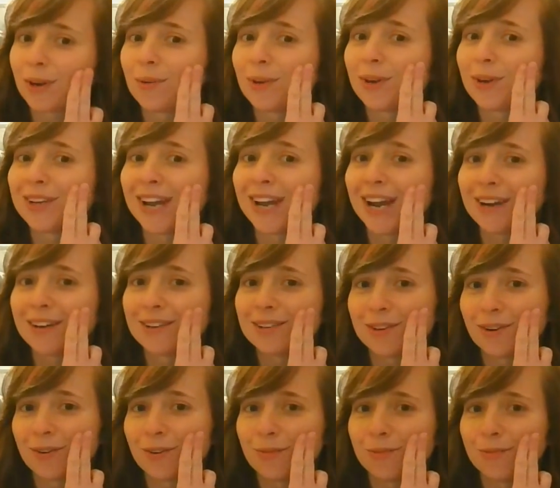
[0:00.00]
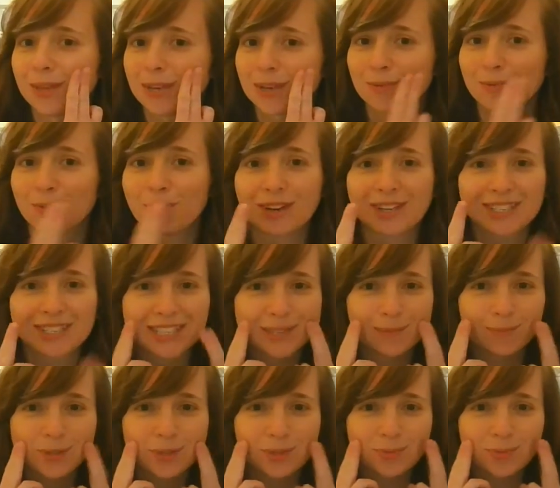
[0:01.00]
where you kind of go like where
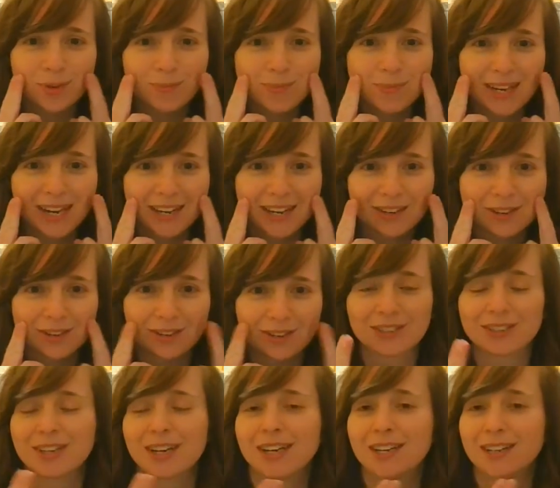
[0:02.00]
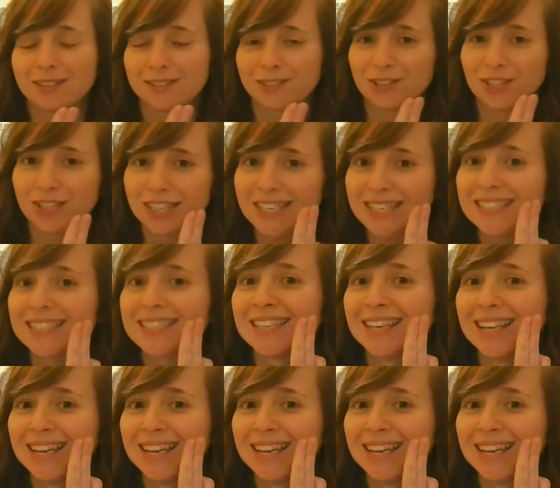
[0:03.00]
dimples would be at your cheeks.